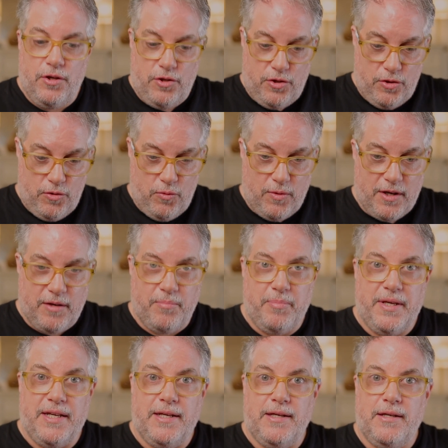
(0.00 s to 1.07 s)
You want to
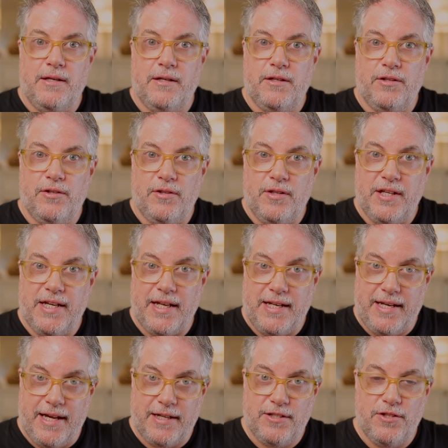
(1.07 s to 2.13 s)
be
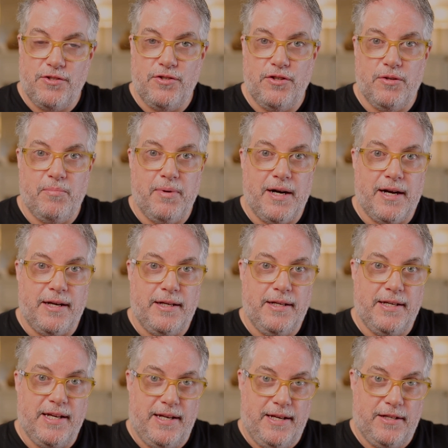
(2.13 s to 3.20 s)
connected to your body,
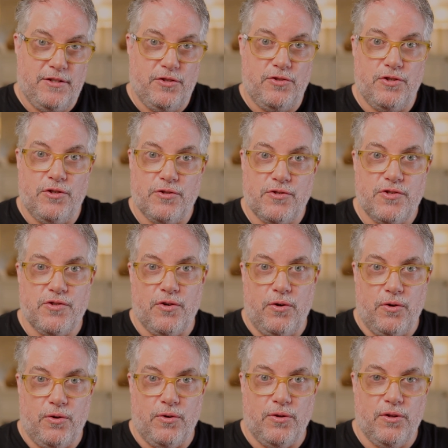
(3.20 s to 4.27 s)
connected to your
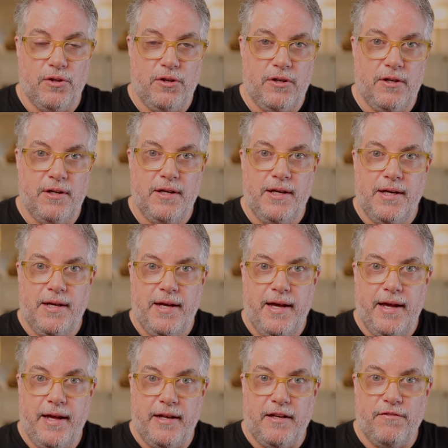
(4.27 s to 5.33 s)
soul,
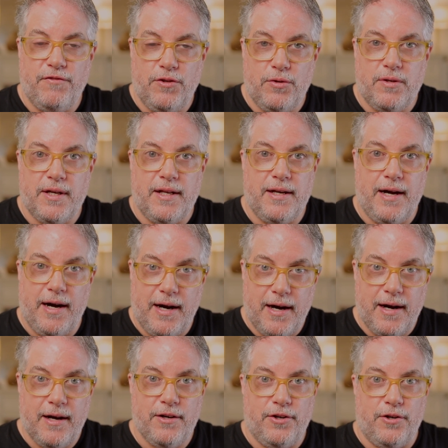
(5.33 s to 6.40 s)
and if you can
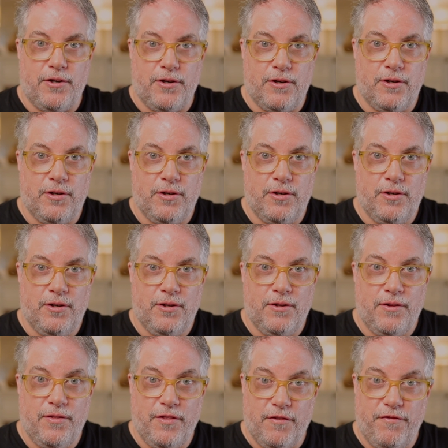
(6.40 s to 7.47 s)
honor
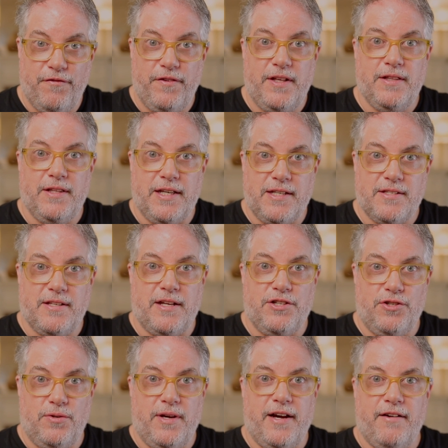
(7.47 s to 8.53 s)
the feelings
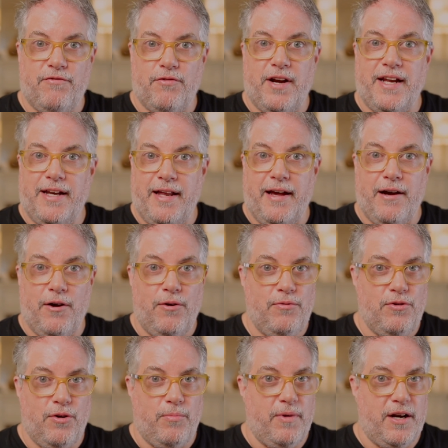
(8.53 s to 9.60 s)
that you have right now,
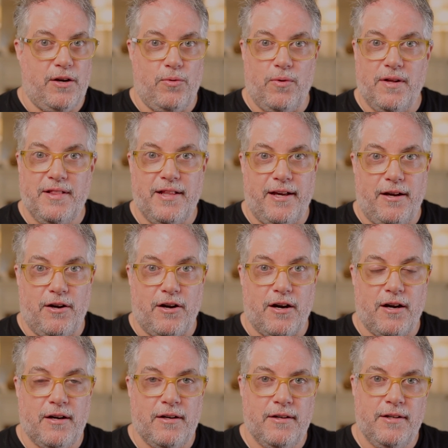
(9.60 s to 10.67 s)
no matter what they
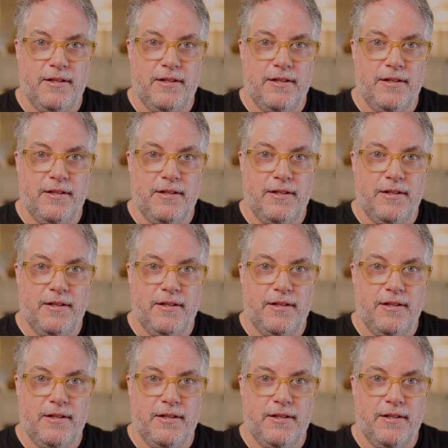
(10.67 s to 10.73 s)
are,